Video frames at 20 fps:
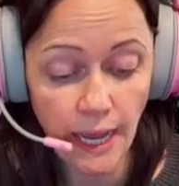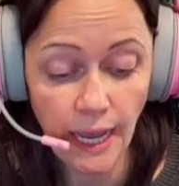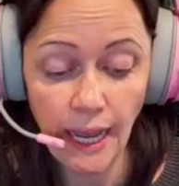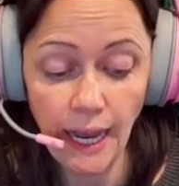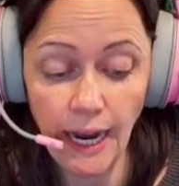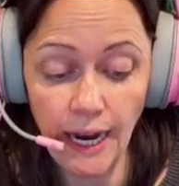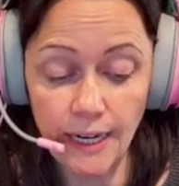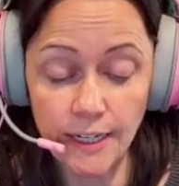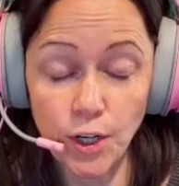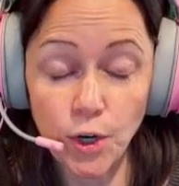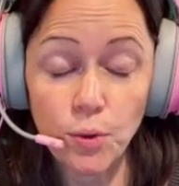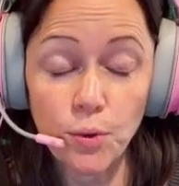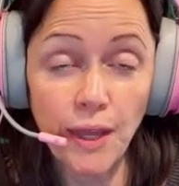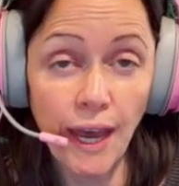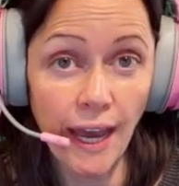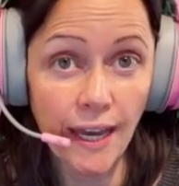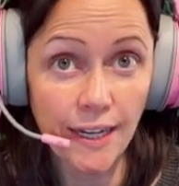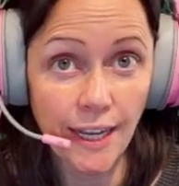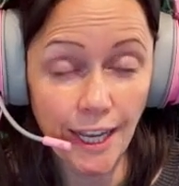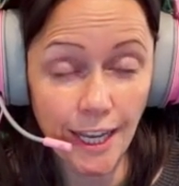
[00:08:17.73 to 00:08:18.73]
I know
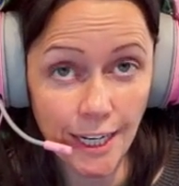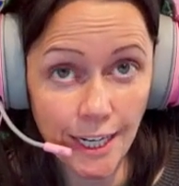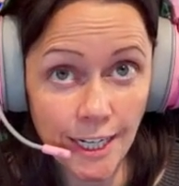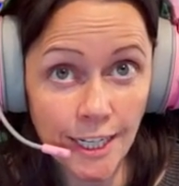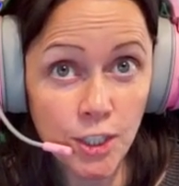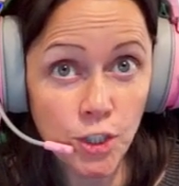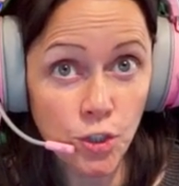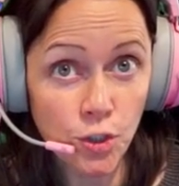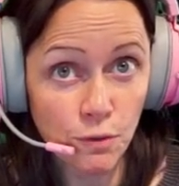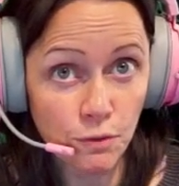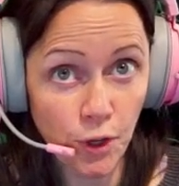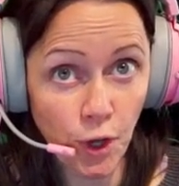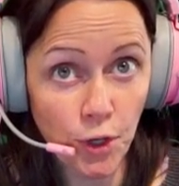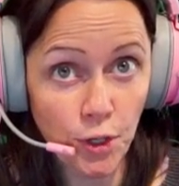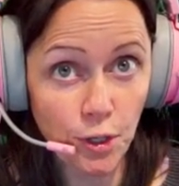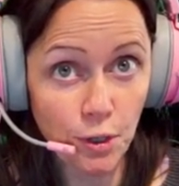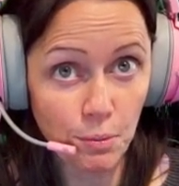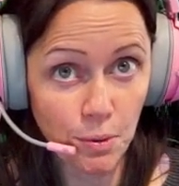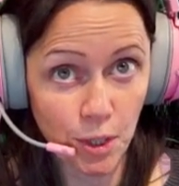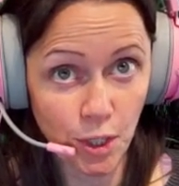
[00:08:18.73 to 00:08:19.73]
that initial
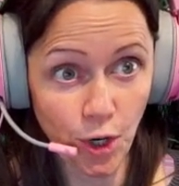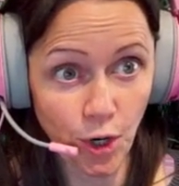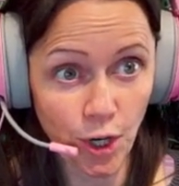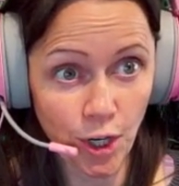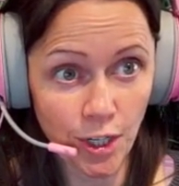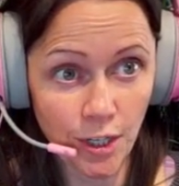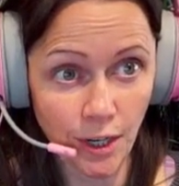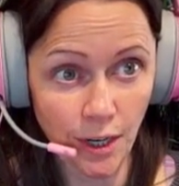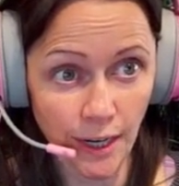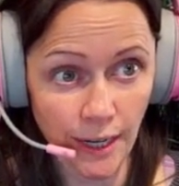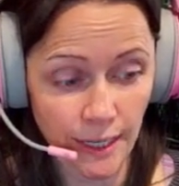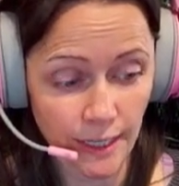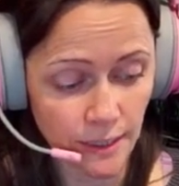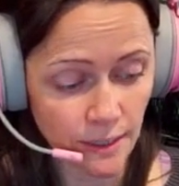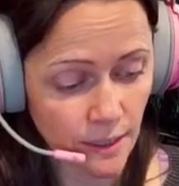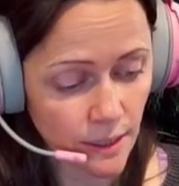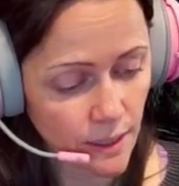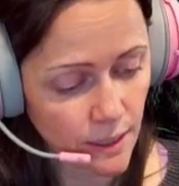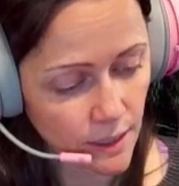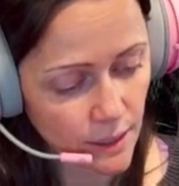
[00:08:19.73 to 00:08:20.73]
volume of the
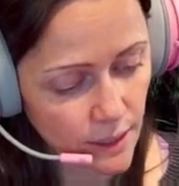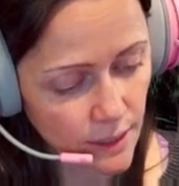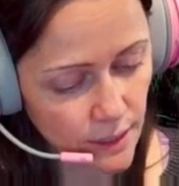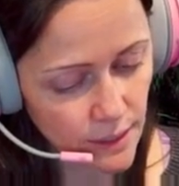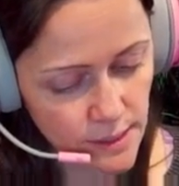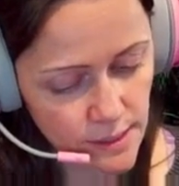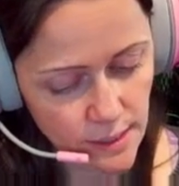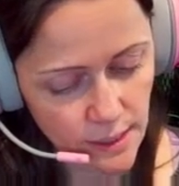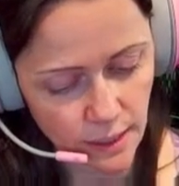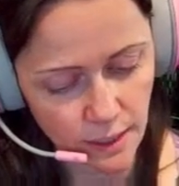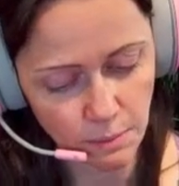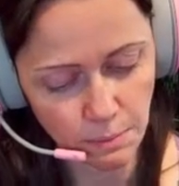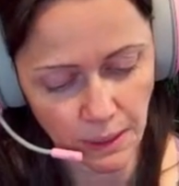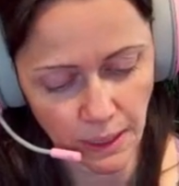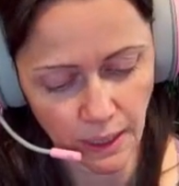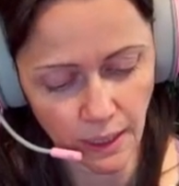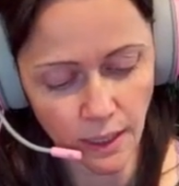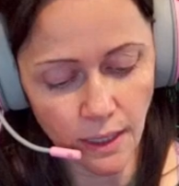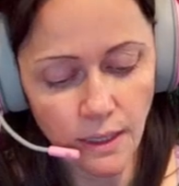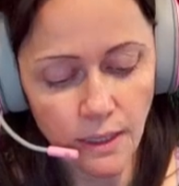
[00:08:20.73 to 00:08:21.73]
argon is going to
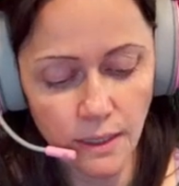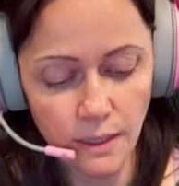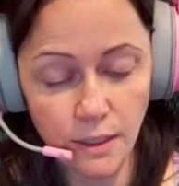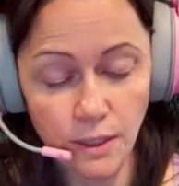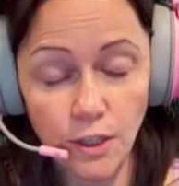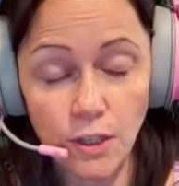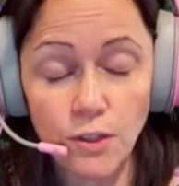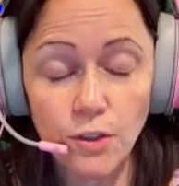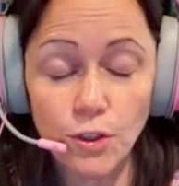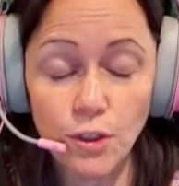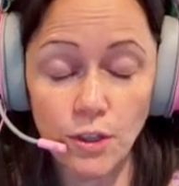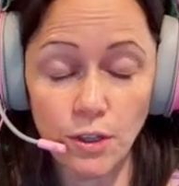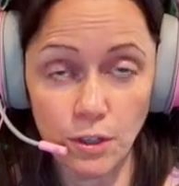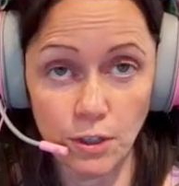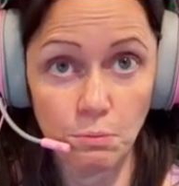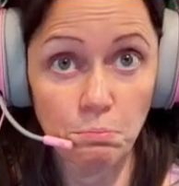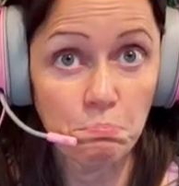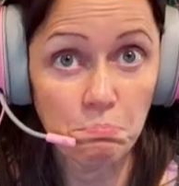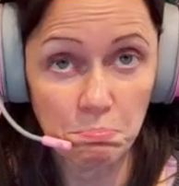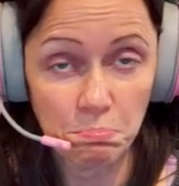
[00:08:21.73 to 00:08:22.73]
be
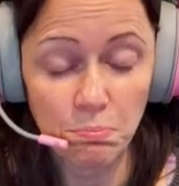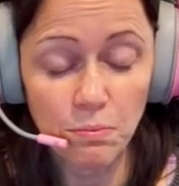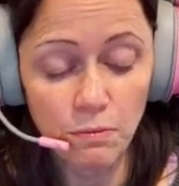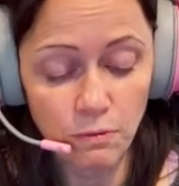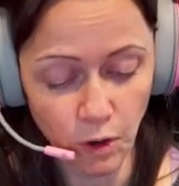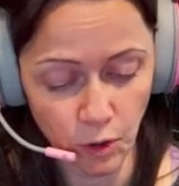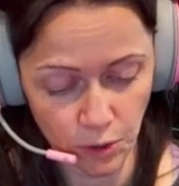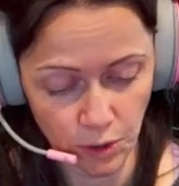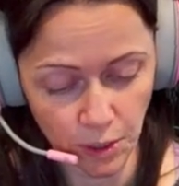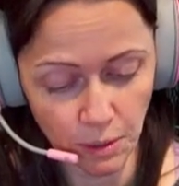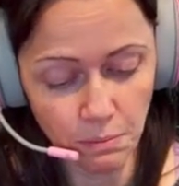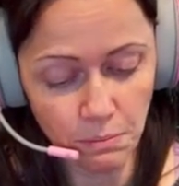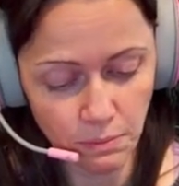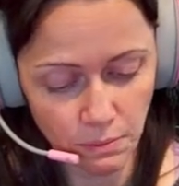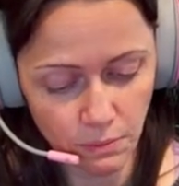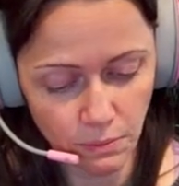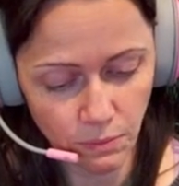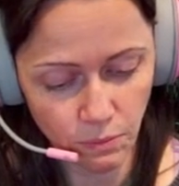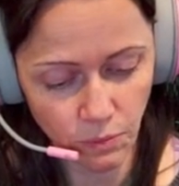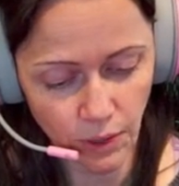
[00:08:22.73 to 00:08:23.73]
the volume
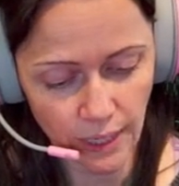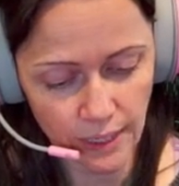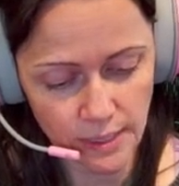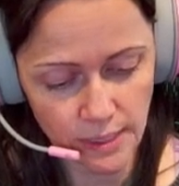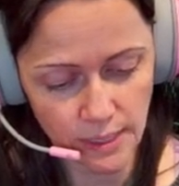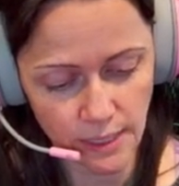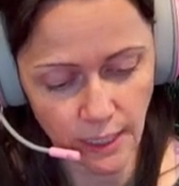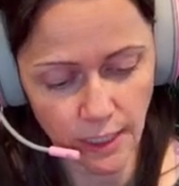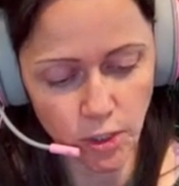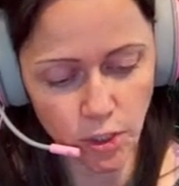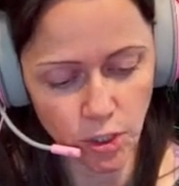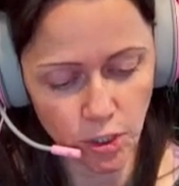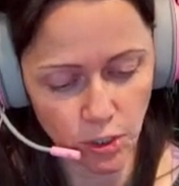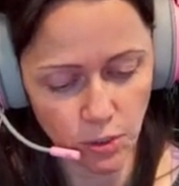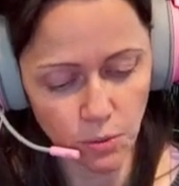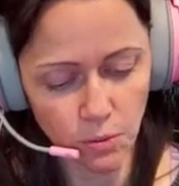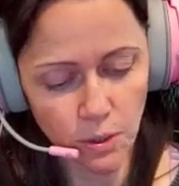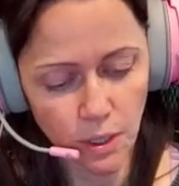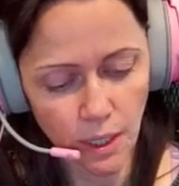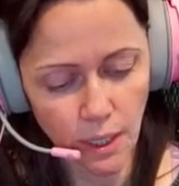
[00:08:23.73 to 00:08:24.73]
at state
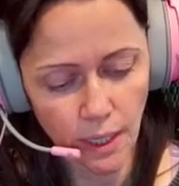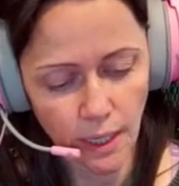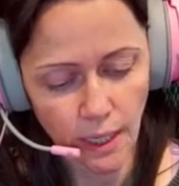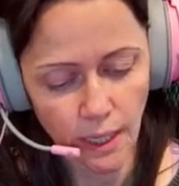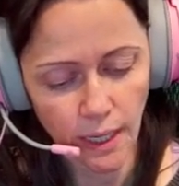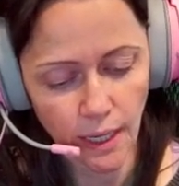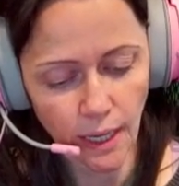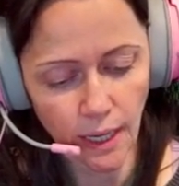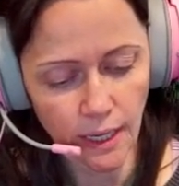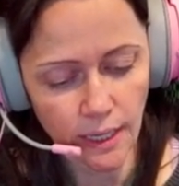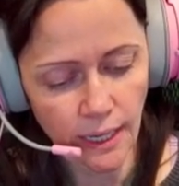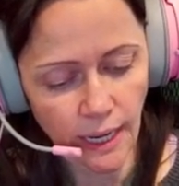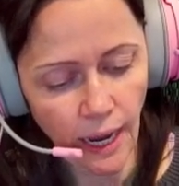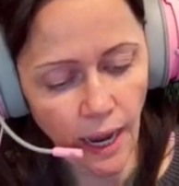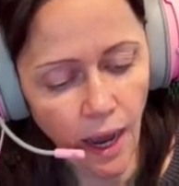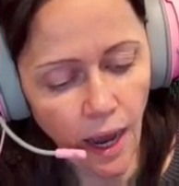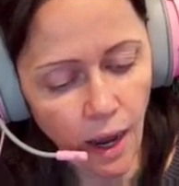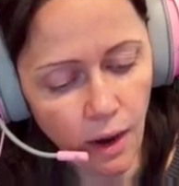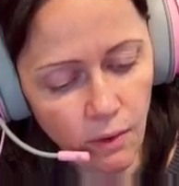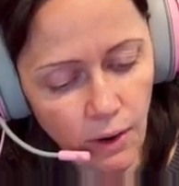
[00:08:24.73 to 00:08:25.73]
2. And
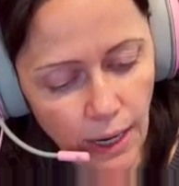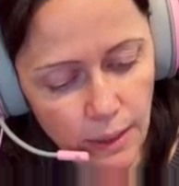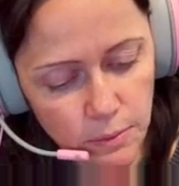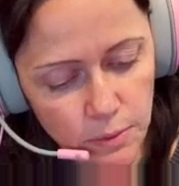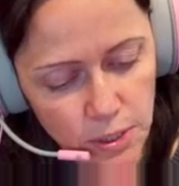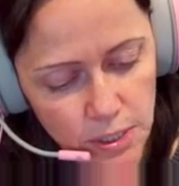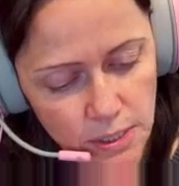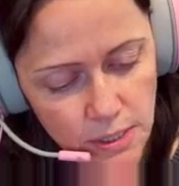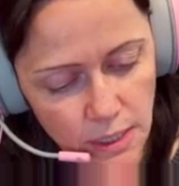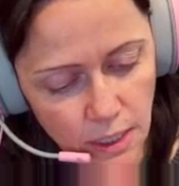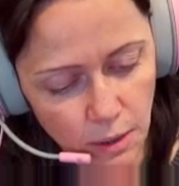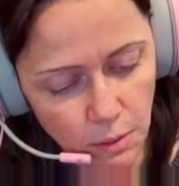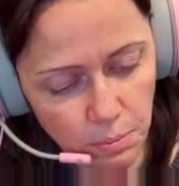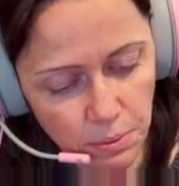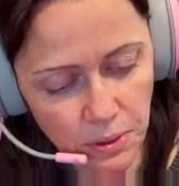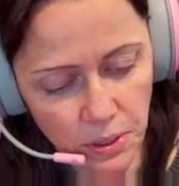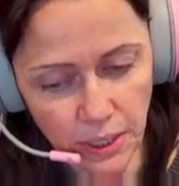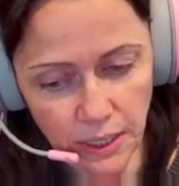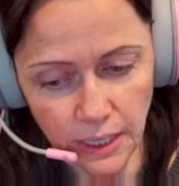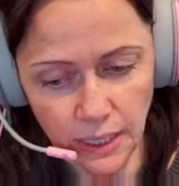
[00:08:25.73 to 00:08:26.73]
now I'm just going to
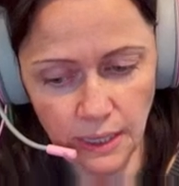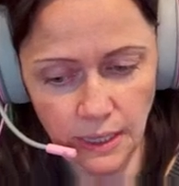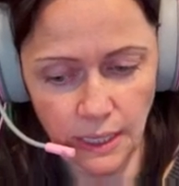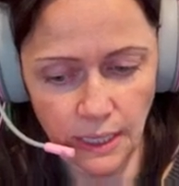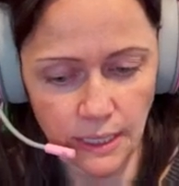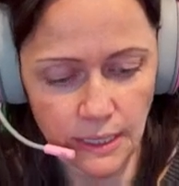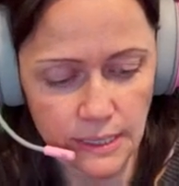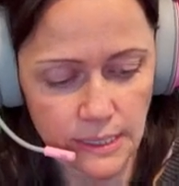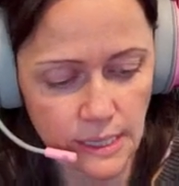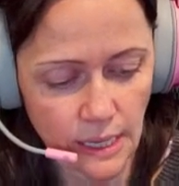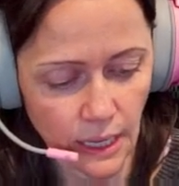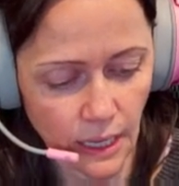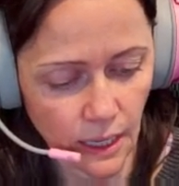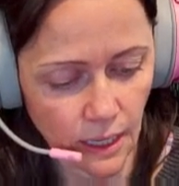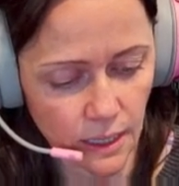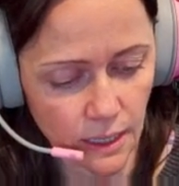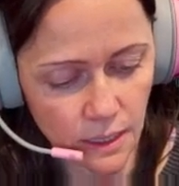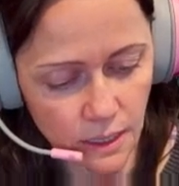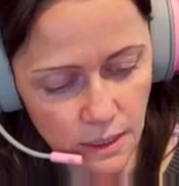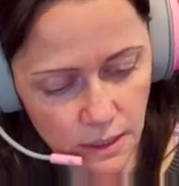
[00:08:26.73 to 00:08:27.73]
plug things
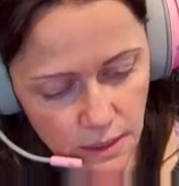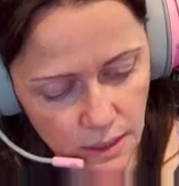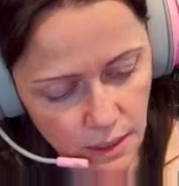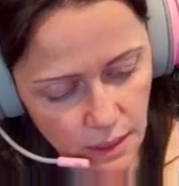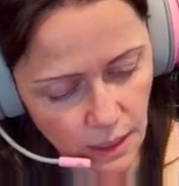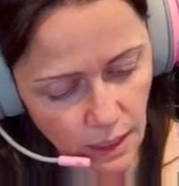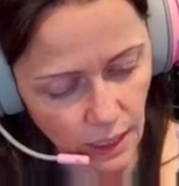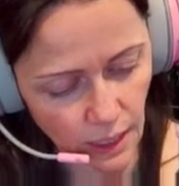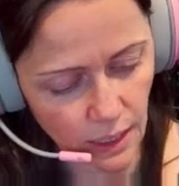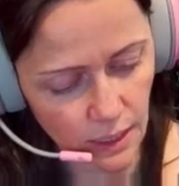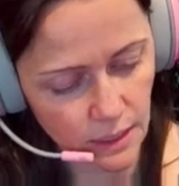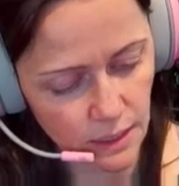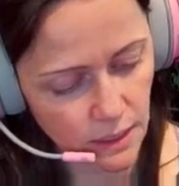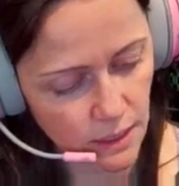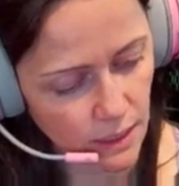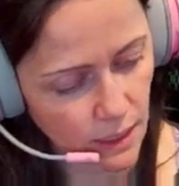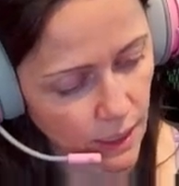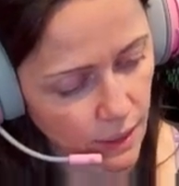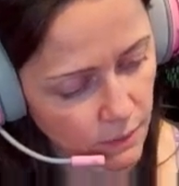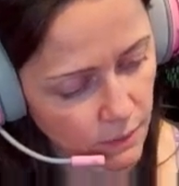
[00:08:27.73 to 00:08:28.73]
in to get that